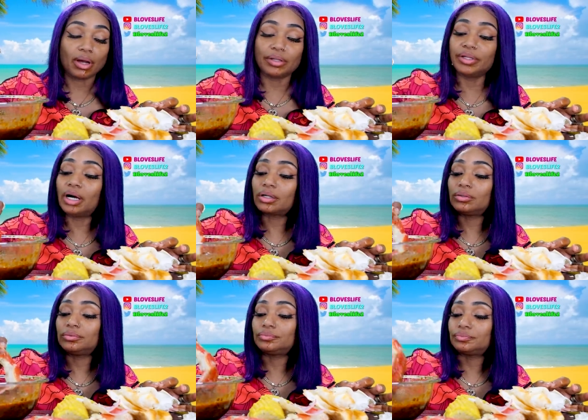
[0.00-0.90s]
a
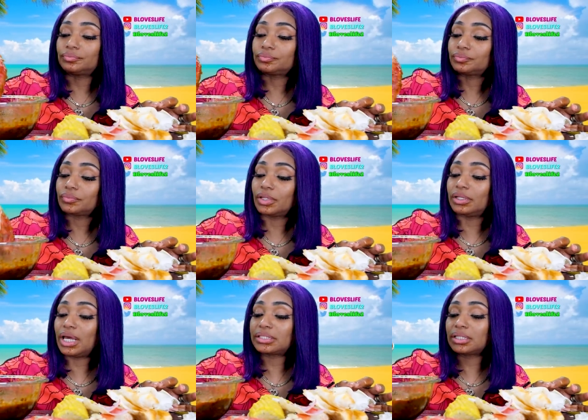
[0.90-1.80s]
knuckle,
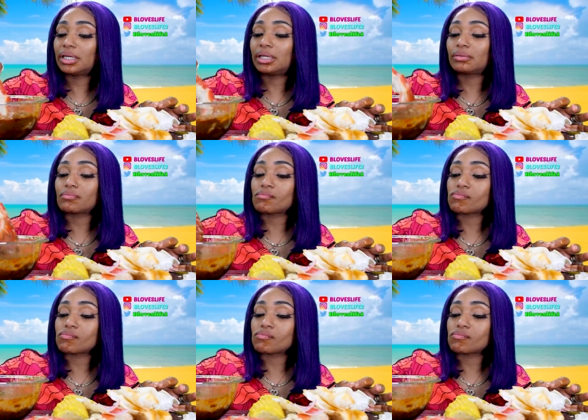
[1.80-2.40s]
and that's it